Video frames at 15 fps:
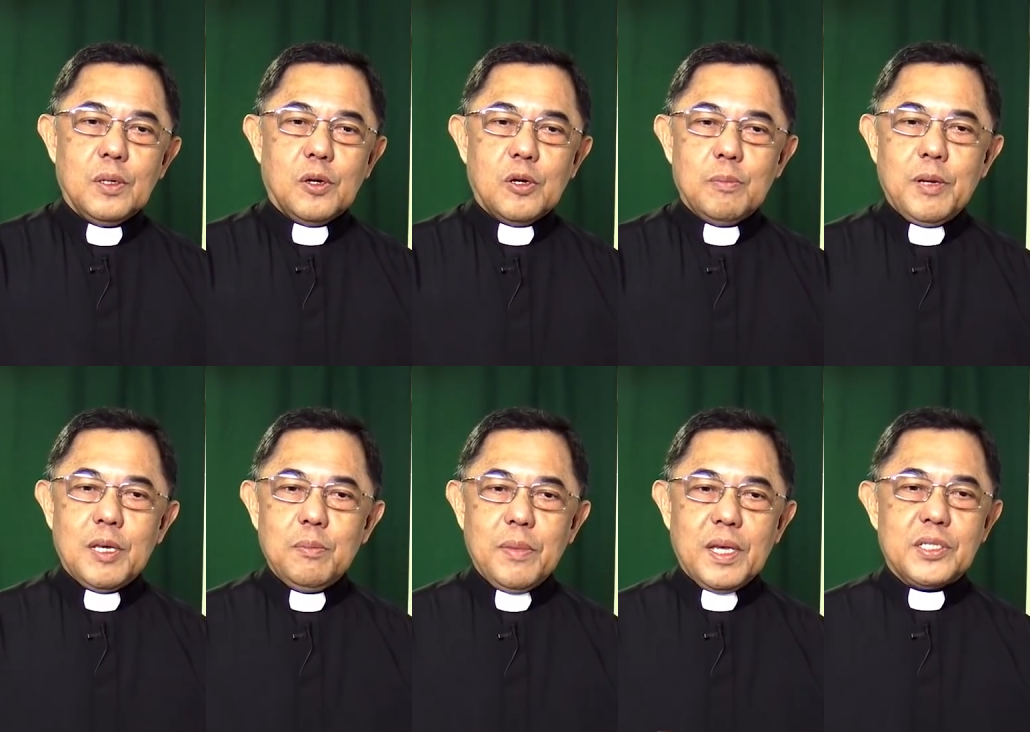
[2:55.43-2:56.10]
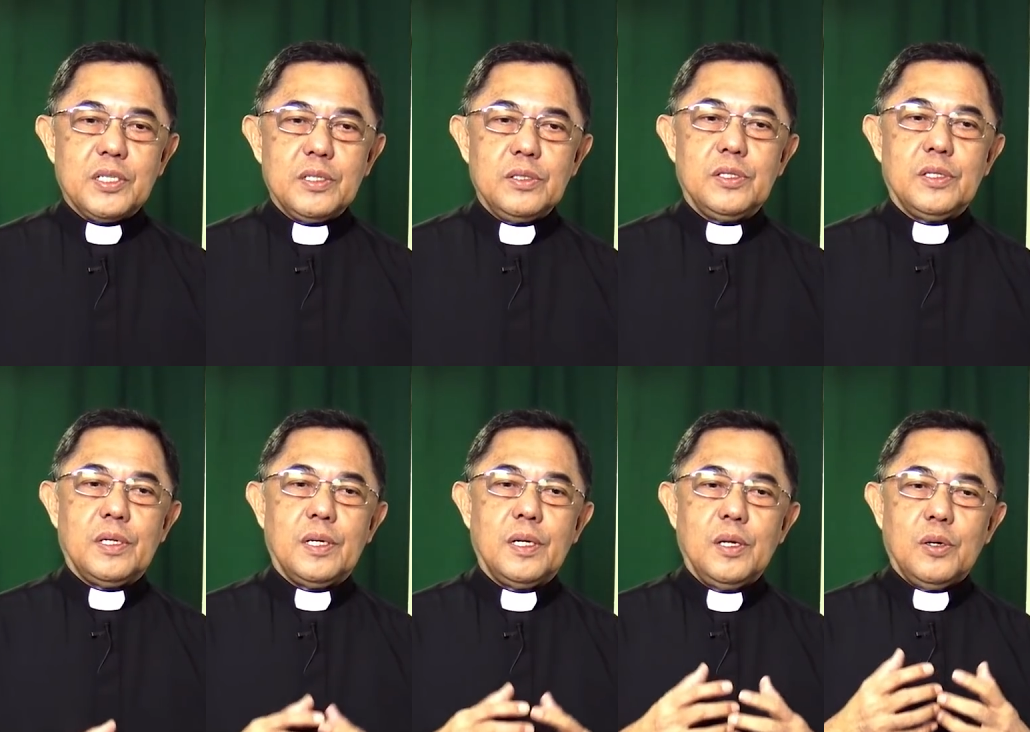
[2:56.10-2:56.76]
or by
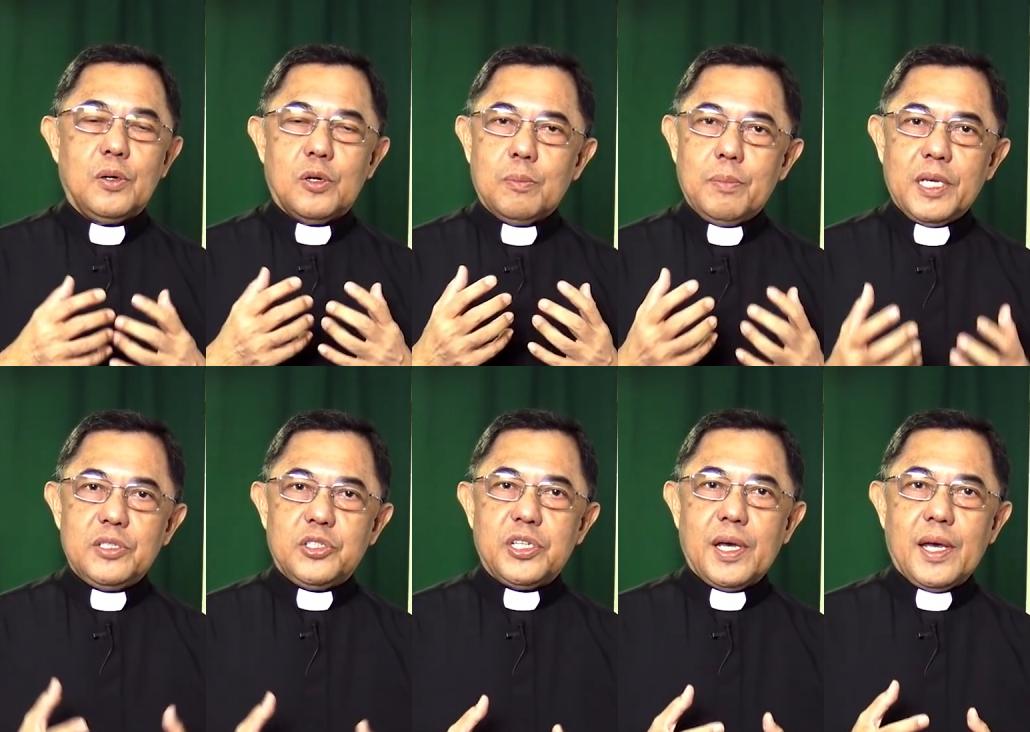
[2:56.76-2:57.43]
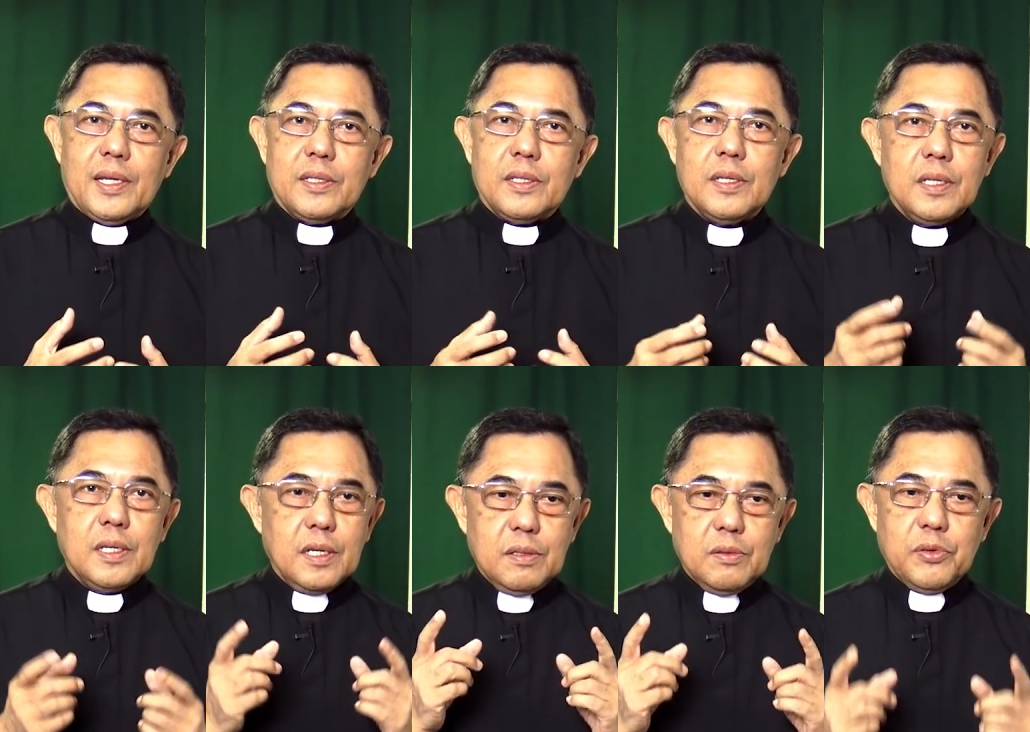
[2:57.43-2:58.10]
messenger, or by chat
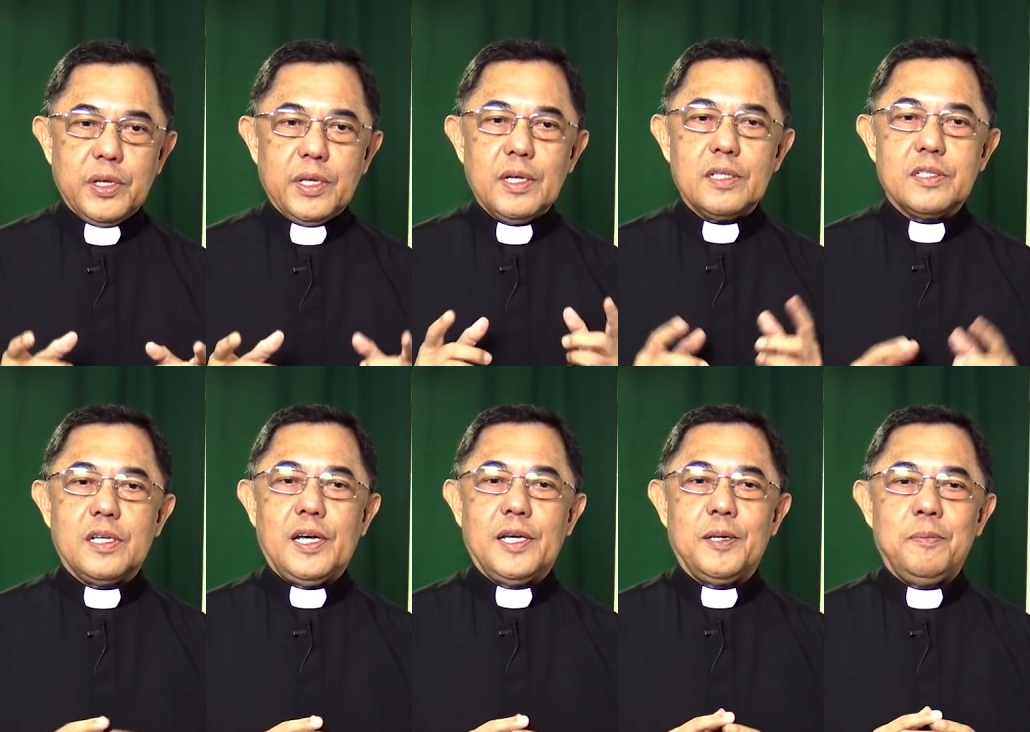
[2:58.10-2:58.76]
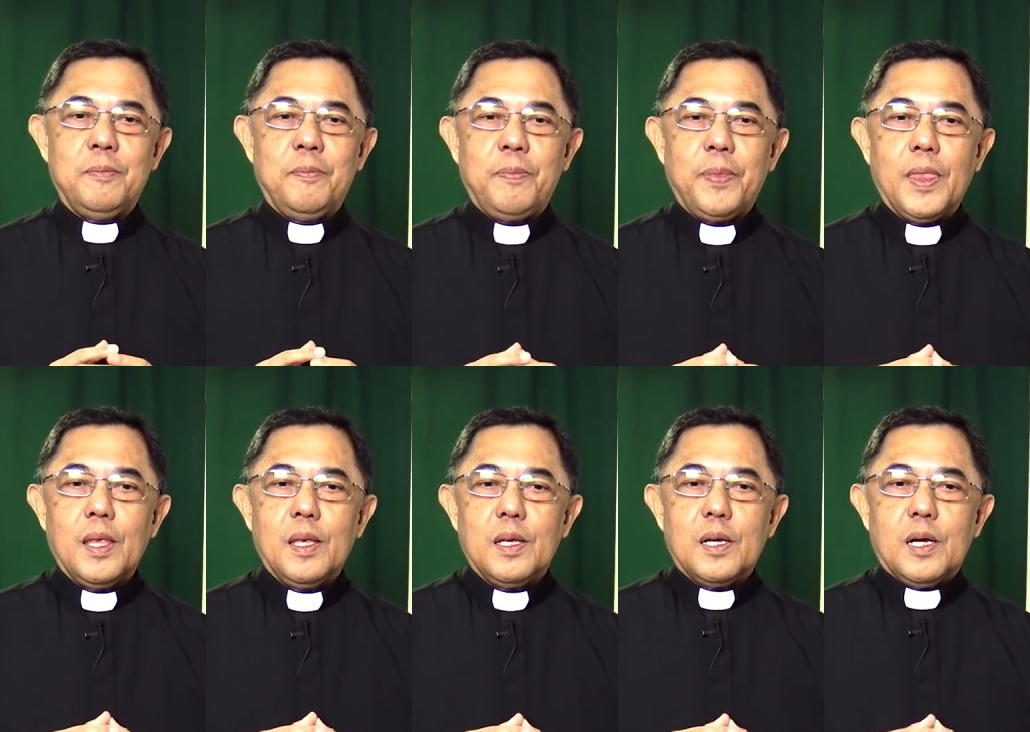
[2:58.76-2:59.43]
in real time?
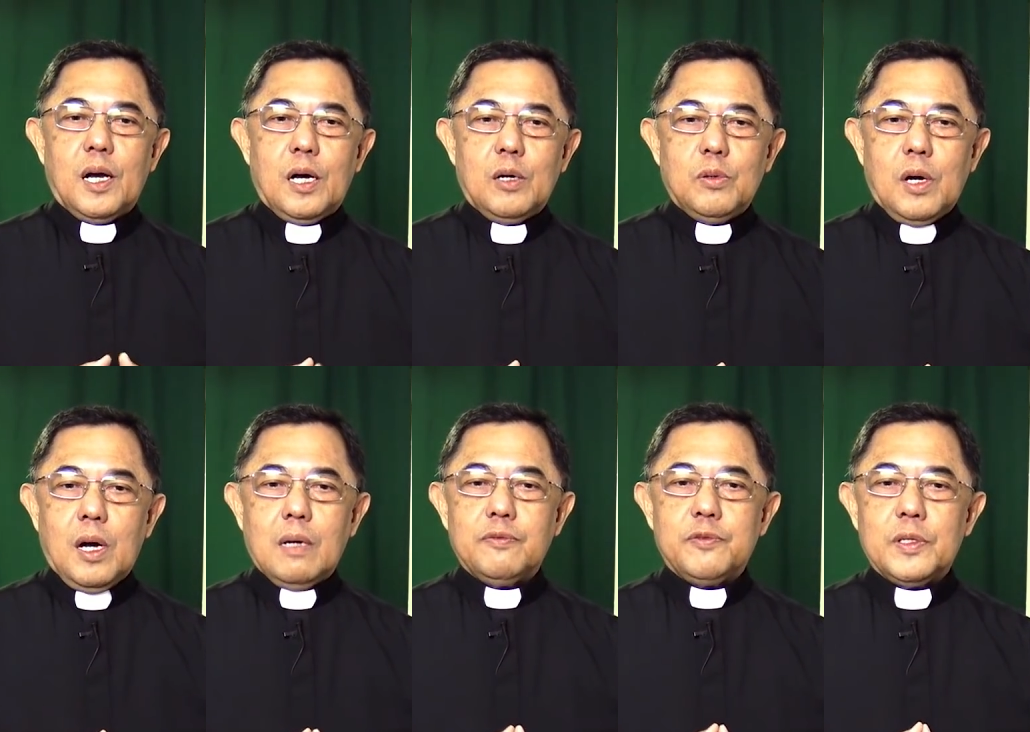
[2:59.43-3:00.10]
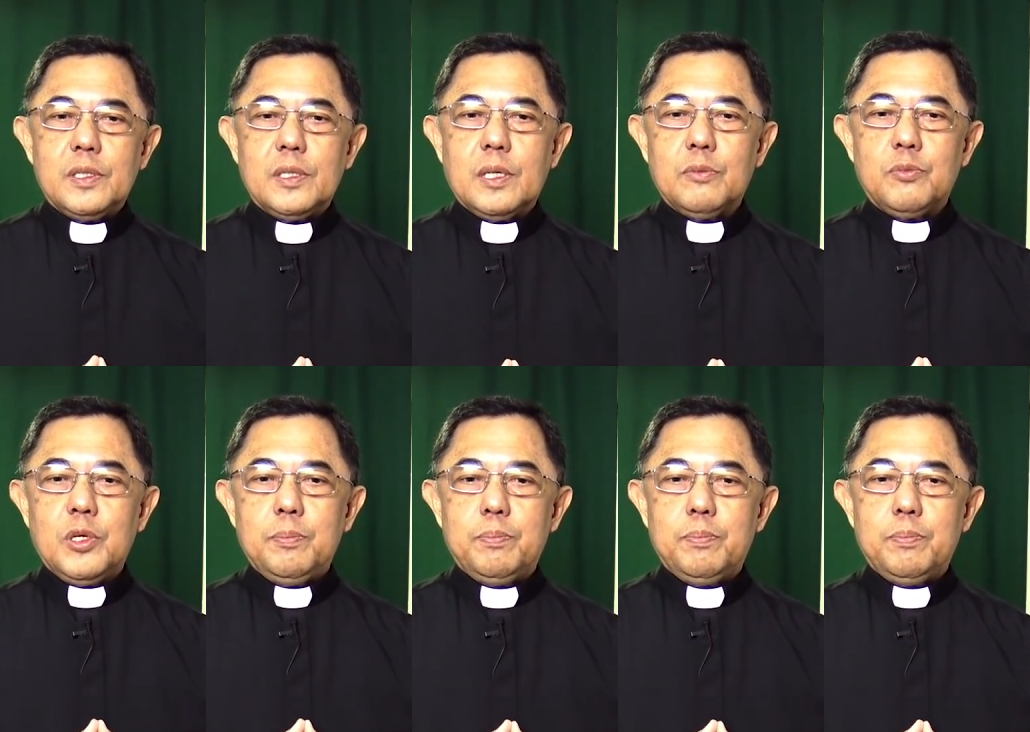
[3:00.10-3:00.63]
How often have we